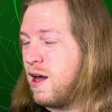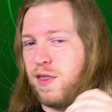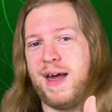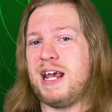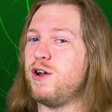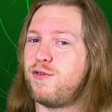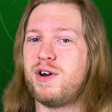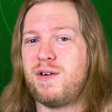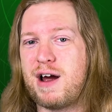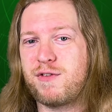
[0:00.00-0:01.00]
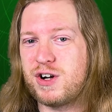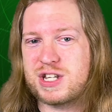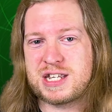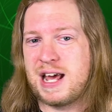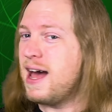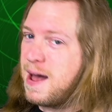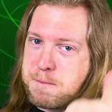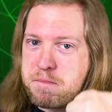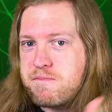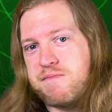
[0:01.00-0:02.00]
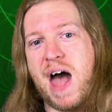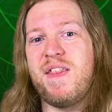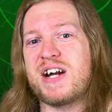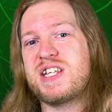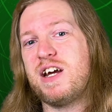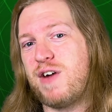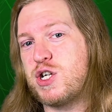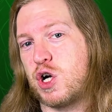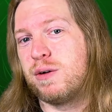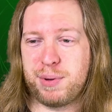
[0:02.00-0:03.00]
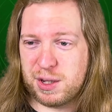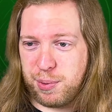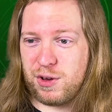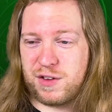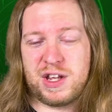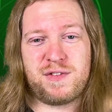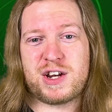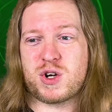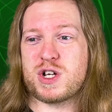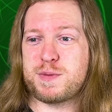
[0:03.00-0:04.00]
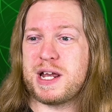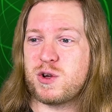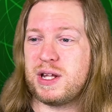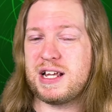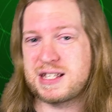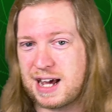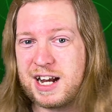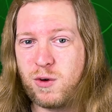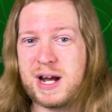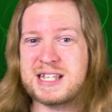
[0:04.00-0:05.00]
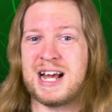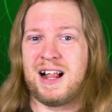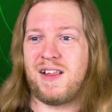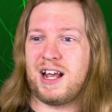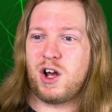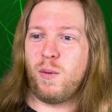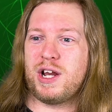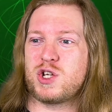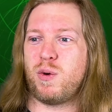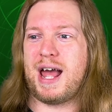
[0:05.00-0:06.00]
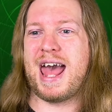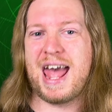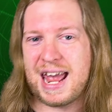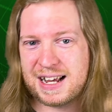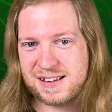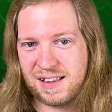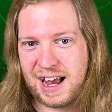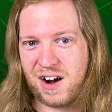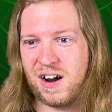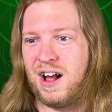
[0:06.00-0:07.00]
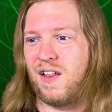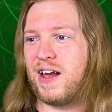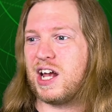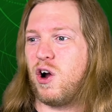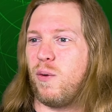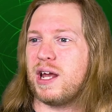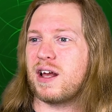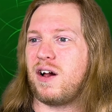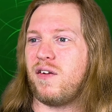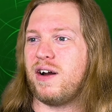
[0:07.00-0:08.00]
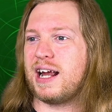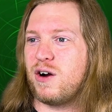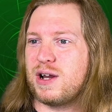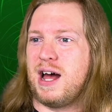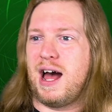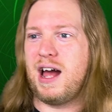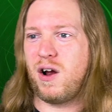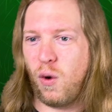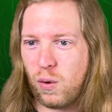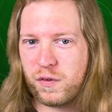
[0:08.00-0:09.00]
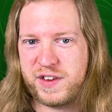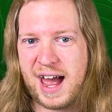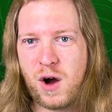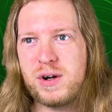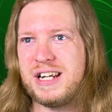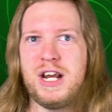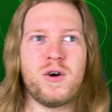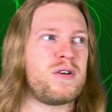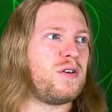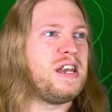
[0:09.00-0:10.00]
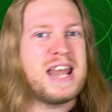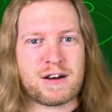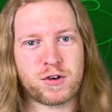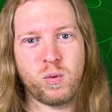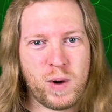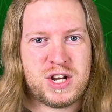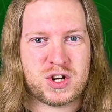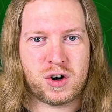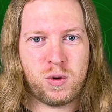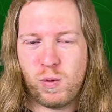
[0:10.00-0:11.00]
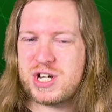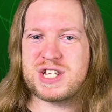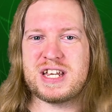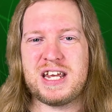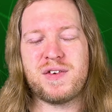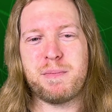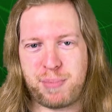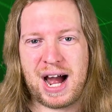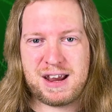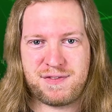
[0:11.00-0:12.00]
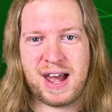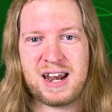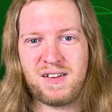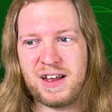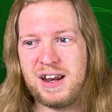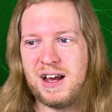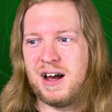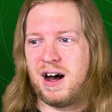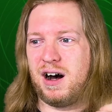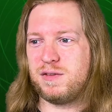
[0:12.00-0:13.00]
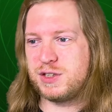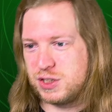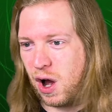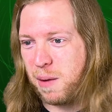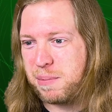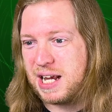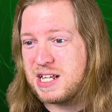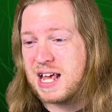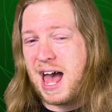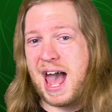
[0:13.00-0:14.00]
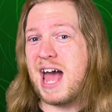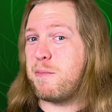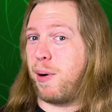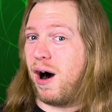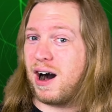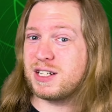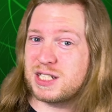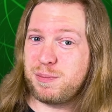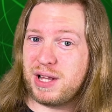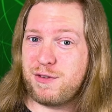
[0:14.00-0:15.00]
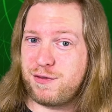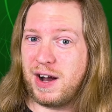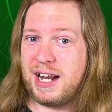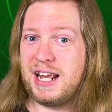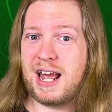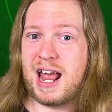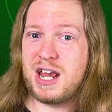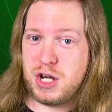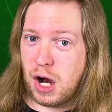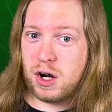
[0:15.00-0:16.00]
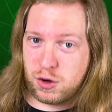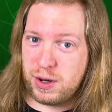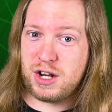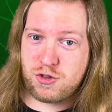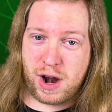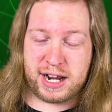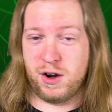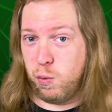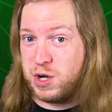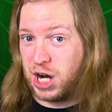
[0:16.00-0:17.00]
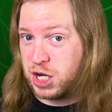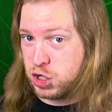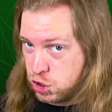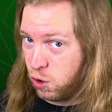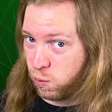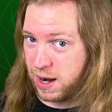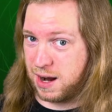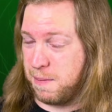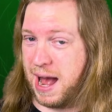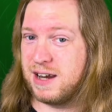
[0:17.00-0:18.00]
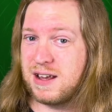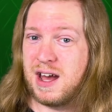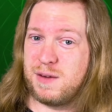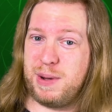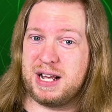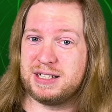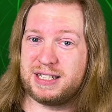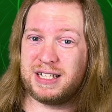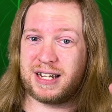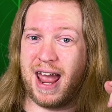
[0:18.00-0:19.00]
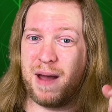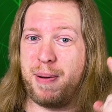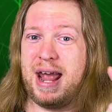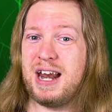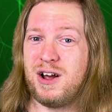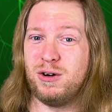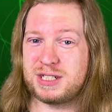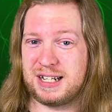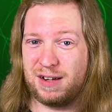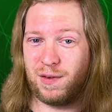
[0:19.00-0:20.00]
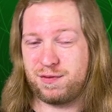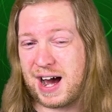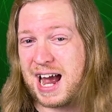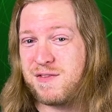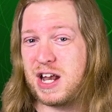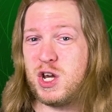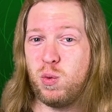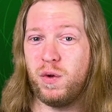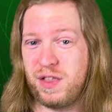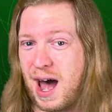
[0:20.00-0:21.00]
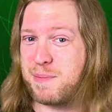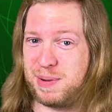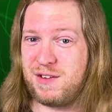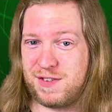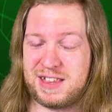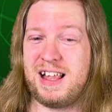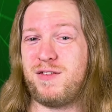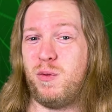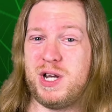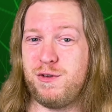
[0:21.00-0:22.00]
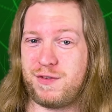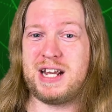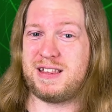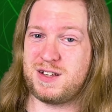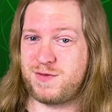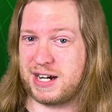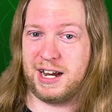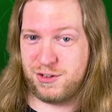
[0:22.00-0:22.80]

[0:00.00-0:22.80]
Thank you for your efforts. And that's the adventure. But the bulk of the adventure is spent doing these side quests, like going to a hag's lair, like going and clearing out an old town near Neverwinter, which isn't even by Phandalin, of zombies, and possibly fighting a young green dragon, which I don't recommend because this campaign goes to level 5 and you will not be 5th level when you fight this fucking